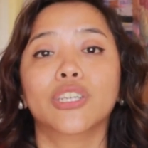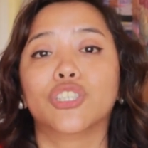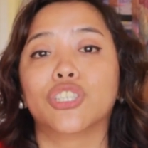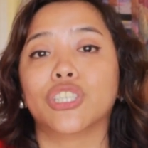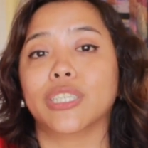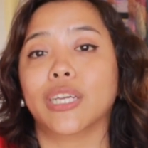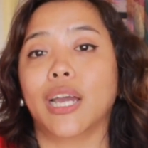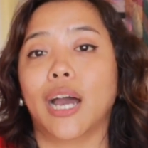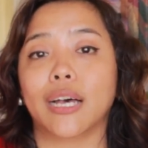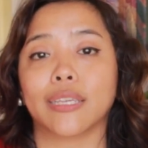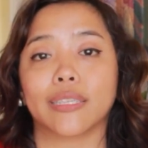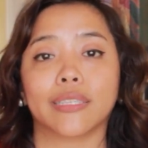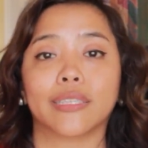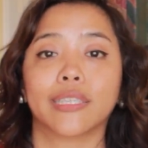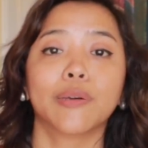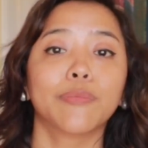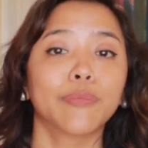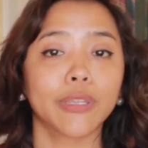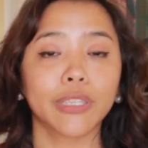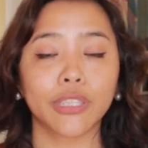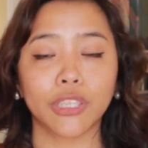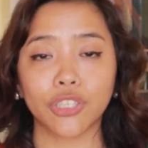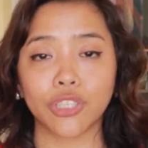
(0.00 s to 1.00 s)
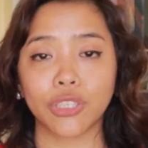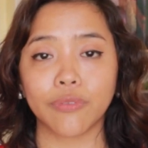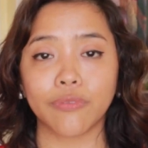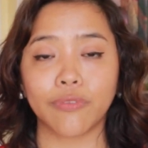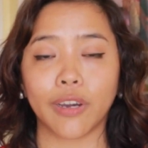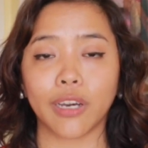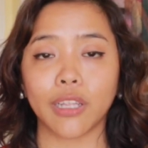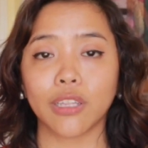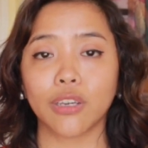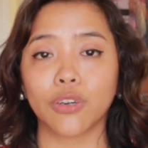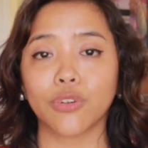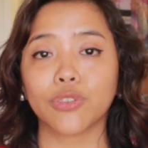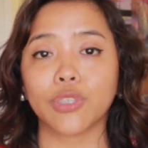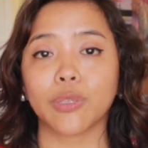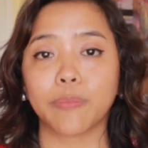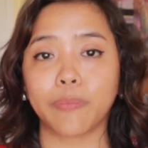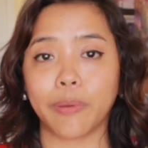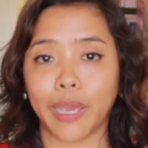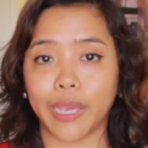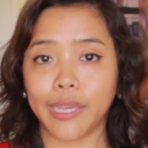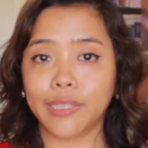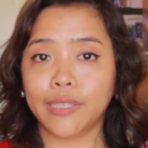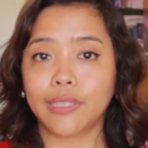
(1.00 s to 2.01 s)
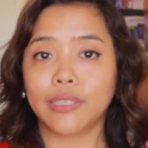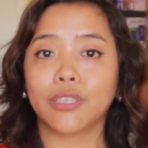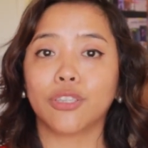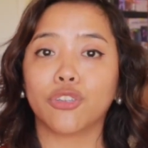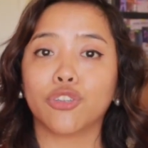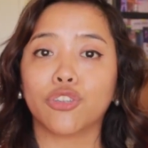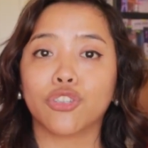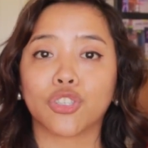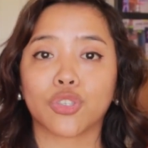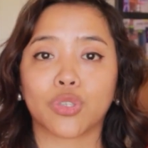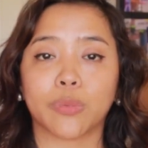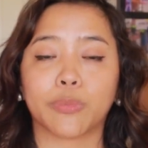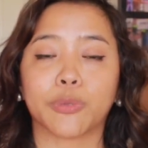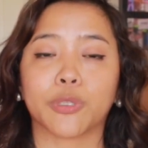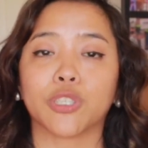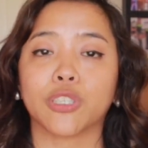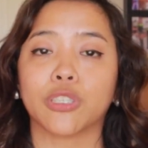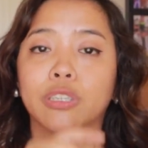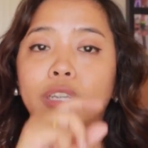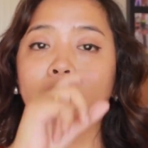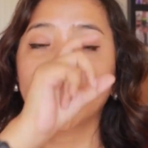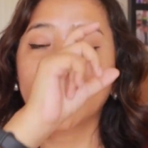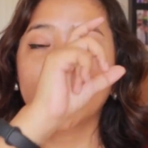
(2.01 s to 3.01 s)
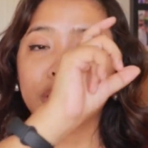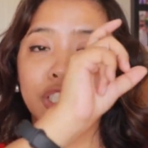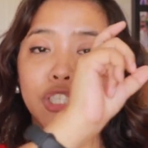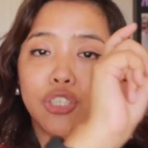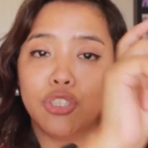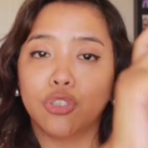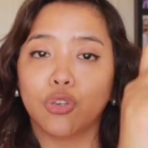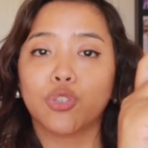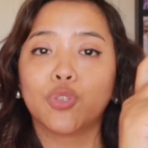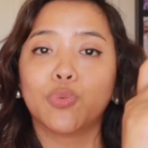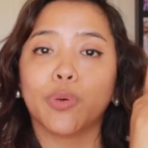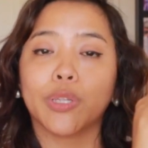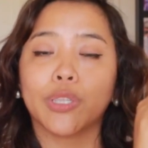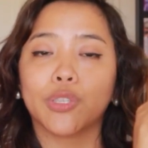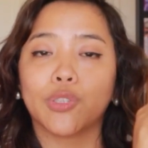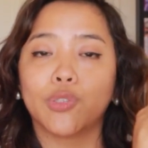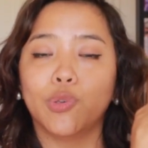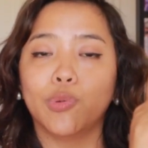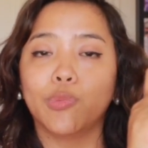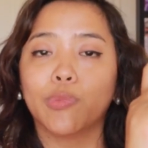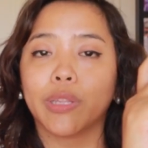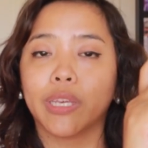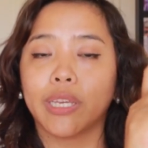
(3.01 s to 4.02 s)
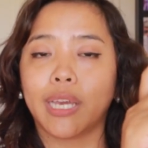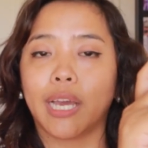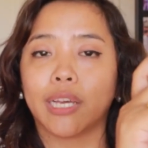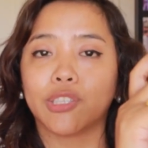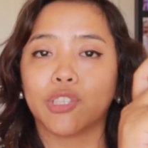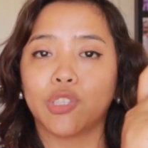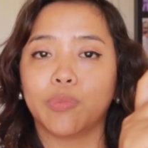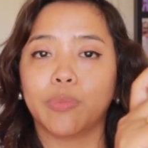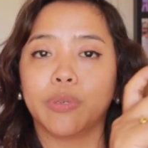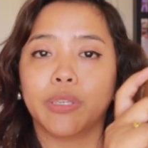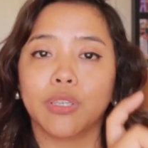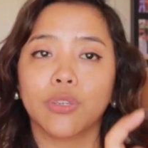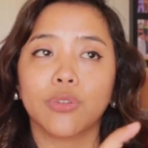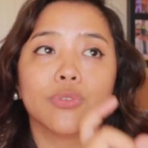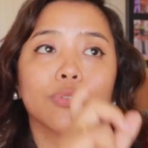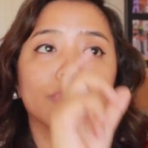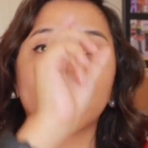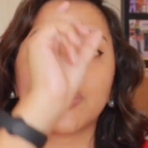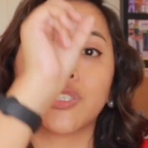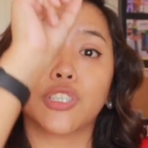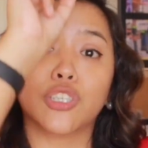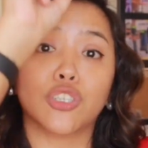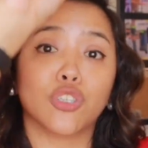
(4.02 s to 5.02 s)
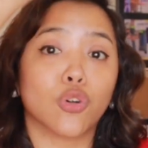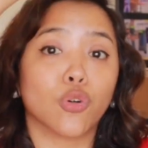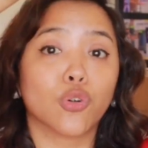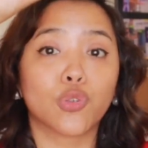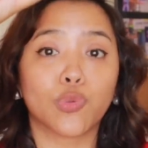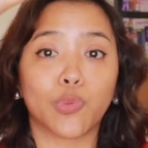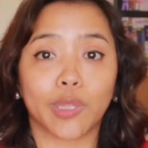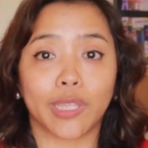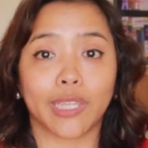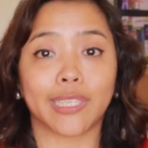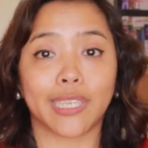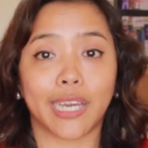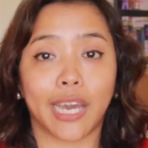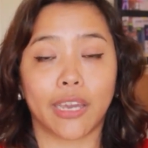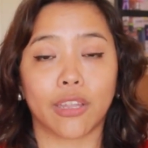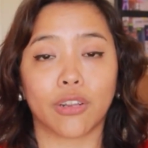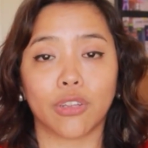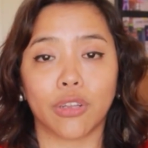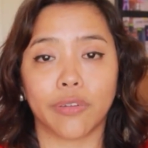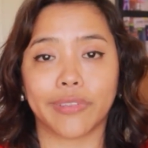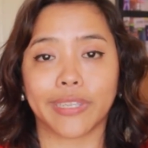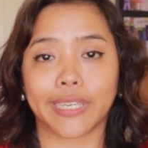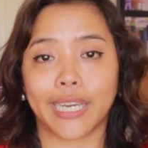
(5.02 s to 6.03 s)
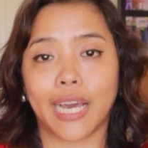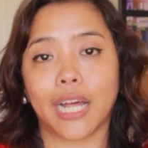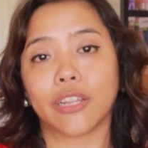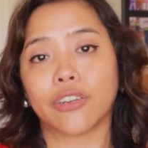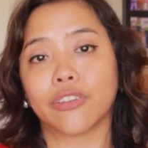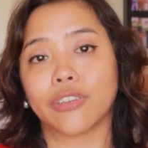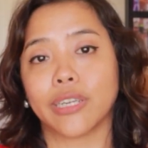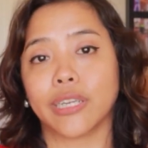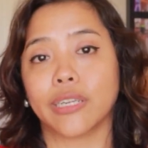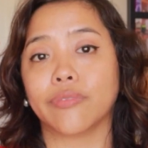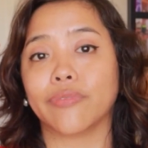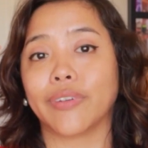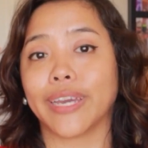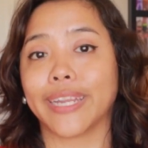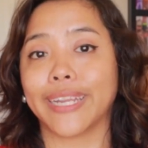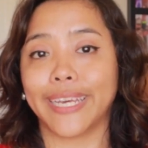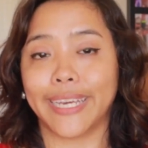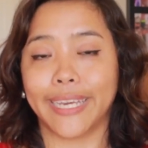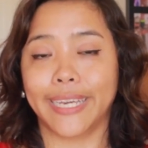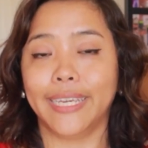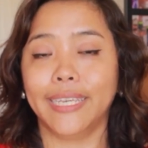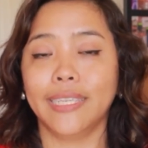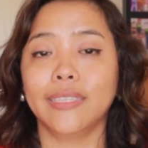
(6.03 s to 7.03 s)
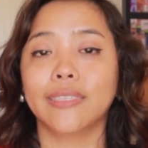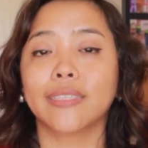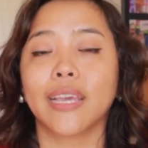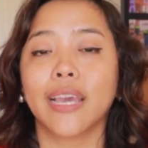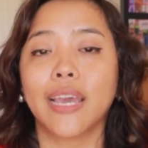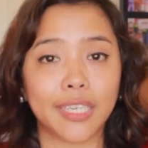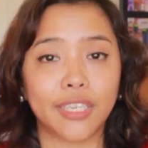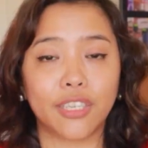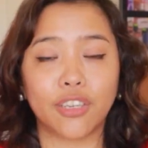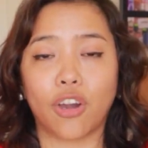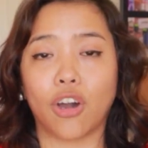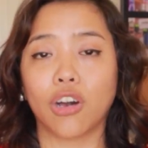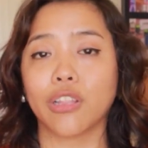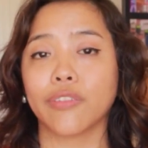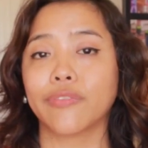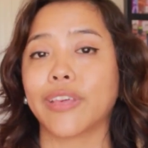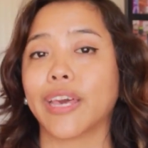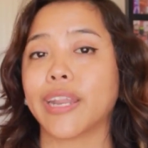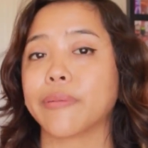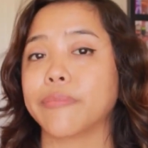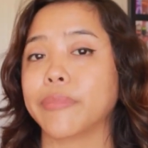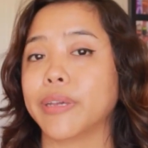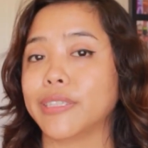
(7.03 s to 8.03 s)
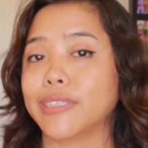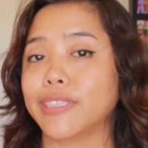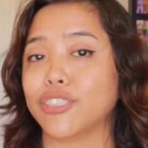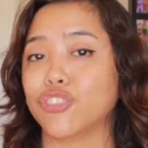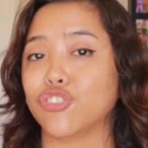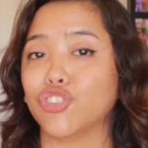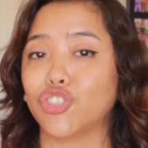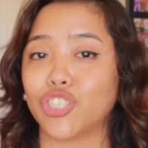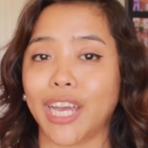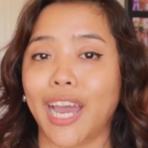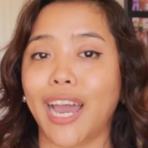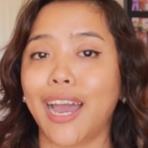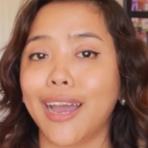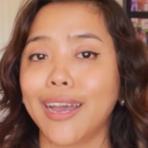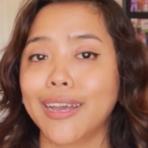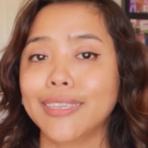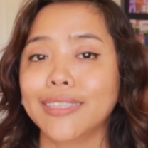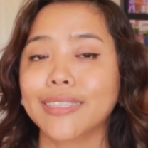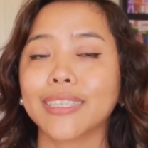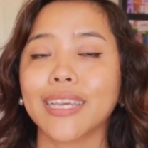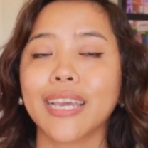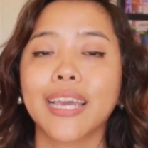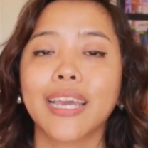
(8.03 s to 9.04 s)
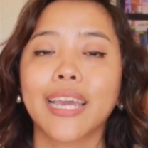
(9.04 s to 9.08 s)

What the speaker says: she has a template that she follows, pastes it in the description. She knows what Zoom link has to be used. She knows what the title of the calendar invite is and all of that amazing jazz.